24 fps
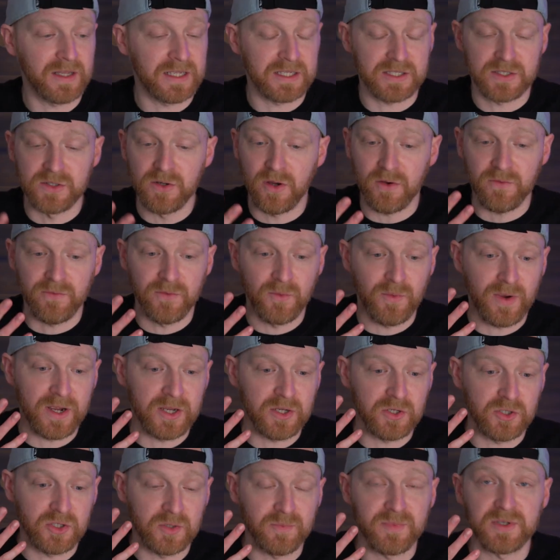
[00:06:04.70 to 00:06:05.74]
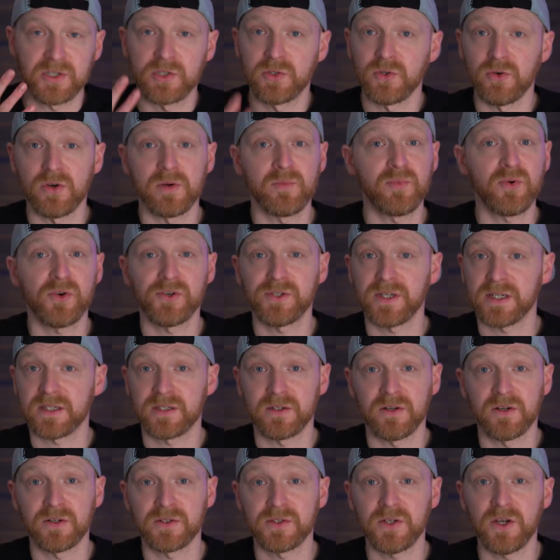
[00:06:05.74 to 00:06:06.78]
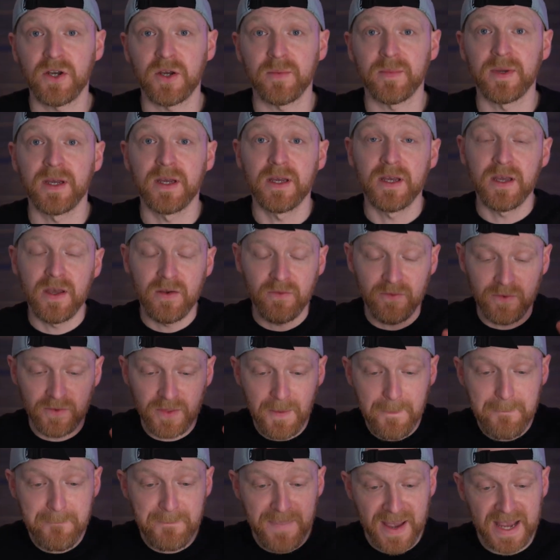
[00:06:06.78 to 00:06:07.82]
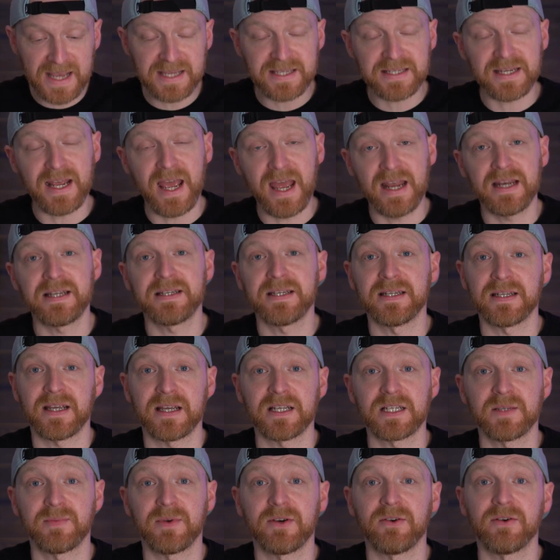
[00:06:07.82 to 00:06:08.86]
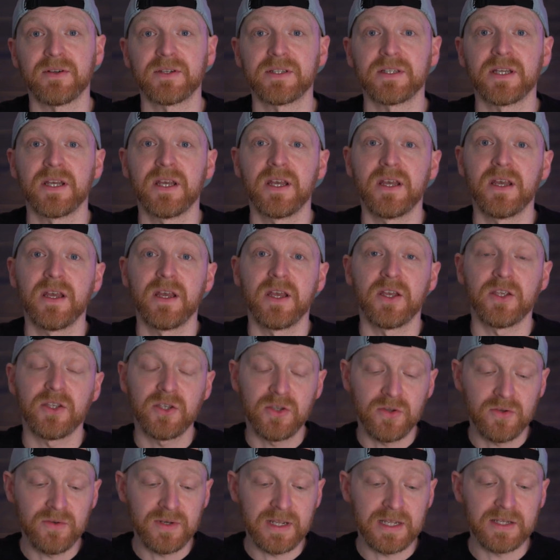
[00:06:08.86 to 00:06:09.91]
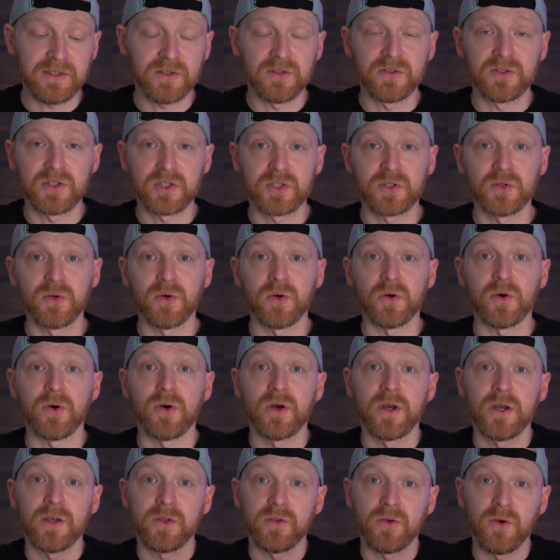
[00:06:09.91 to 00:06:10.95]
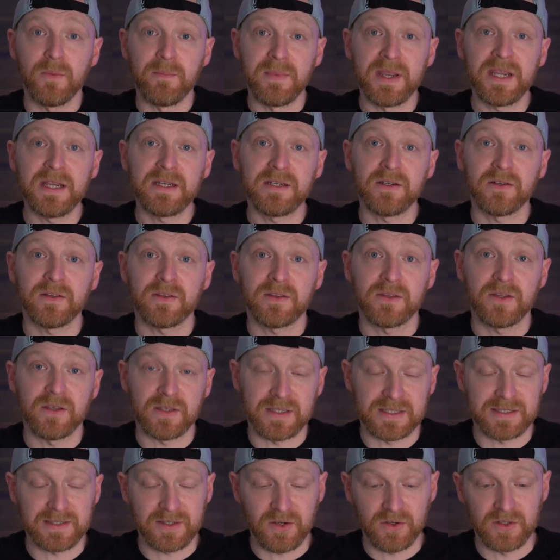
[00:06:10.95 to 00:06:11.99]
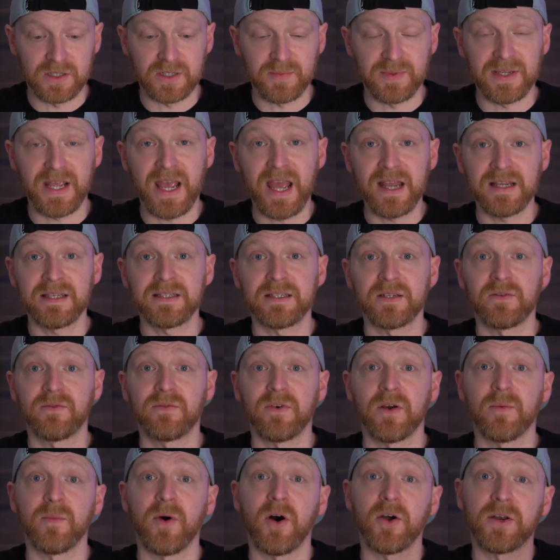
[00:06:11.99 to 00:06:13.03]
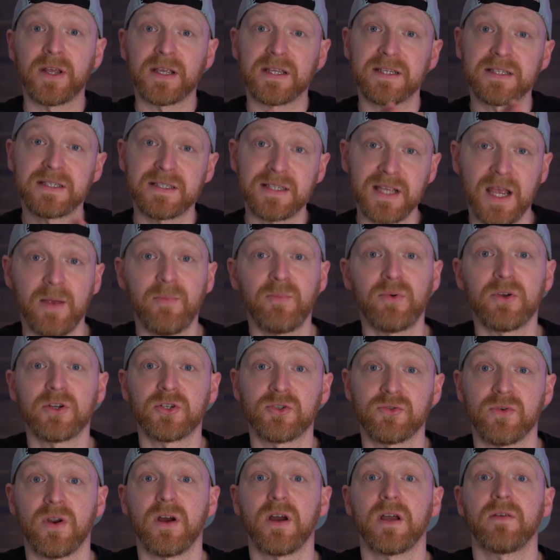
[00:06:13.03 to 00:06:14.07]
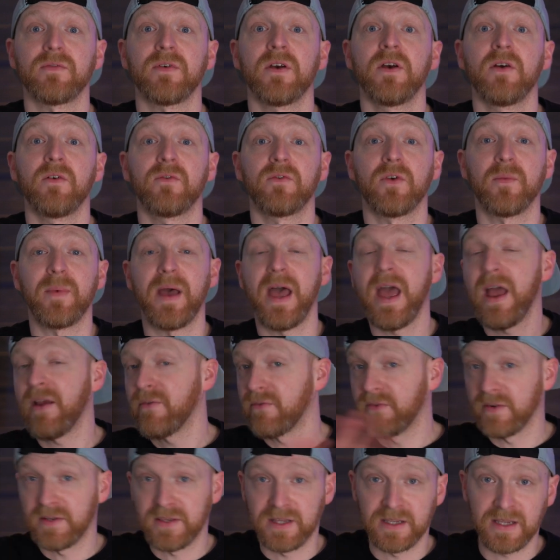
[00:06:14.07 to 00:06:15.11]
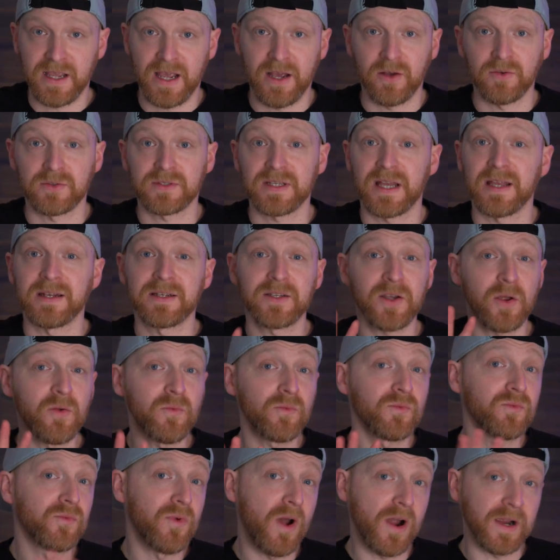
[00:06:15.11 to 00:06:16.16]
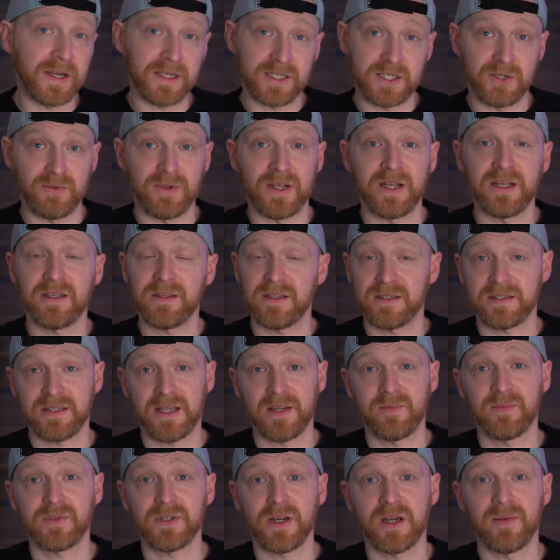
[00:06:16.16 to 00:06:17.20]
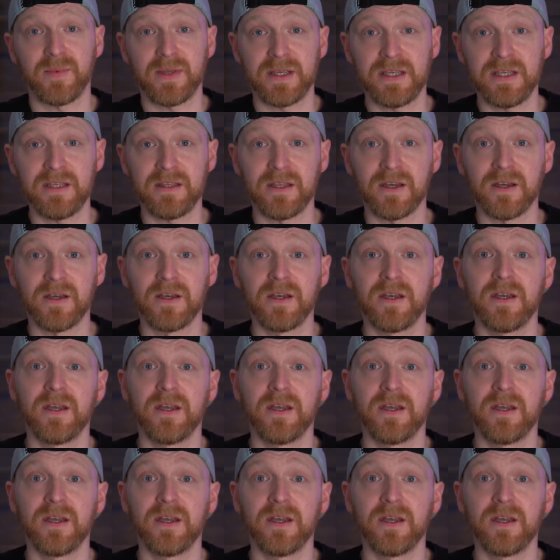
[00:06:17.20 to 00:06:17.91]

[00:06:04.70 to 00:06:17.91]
It's not for where you should be storing projects long term. For the best editing experience, you need to store your media that is going to be edited from on a separate drive from everything else and don't write to it at the same time either.